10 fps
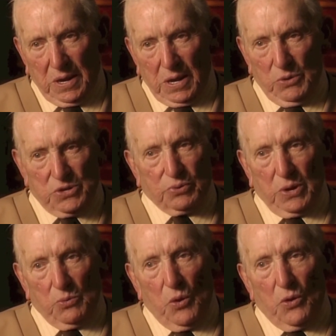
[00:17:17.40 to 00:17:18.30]
which
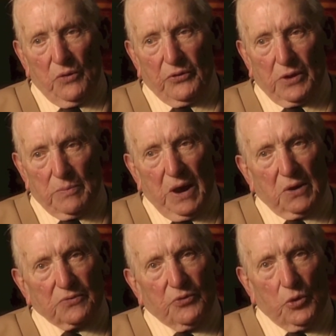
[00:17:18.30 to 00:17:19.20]
we wore for
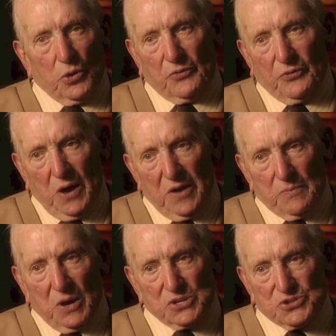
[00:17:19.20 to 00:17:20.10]
about 4 or 5
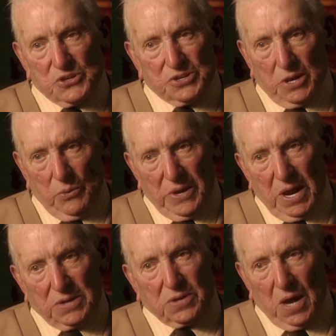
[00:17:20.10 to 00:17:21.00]
months until we
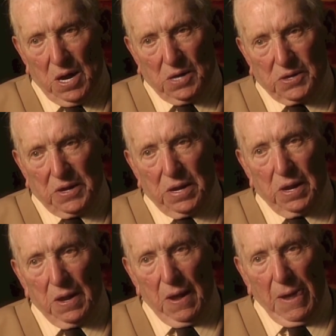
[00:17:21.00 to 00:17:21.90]
had khaki.
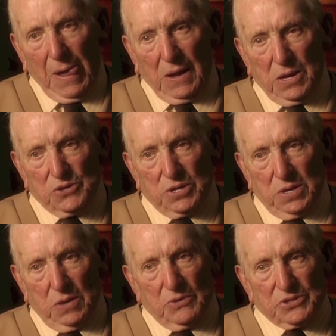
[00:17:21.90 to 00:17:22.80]
You see,
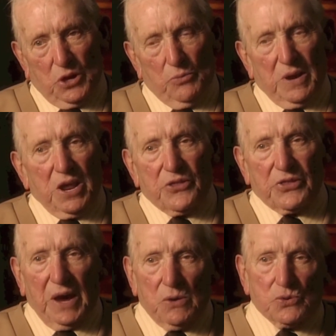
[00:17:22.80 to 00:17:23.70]
there were so many
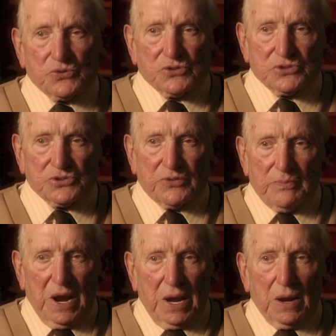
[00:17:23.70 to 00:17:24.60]
thousands of
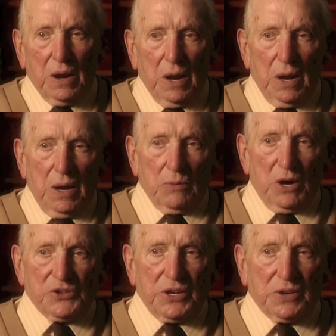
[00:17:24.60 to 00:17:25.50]
men
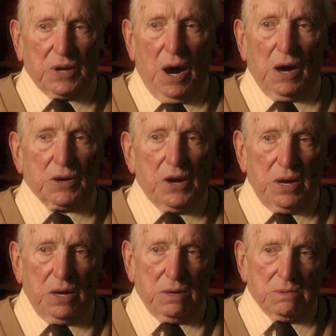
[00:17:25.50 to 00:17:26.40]
wanted
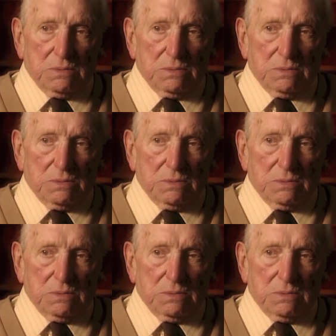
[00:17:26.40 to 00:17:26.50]
khaki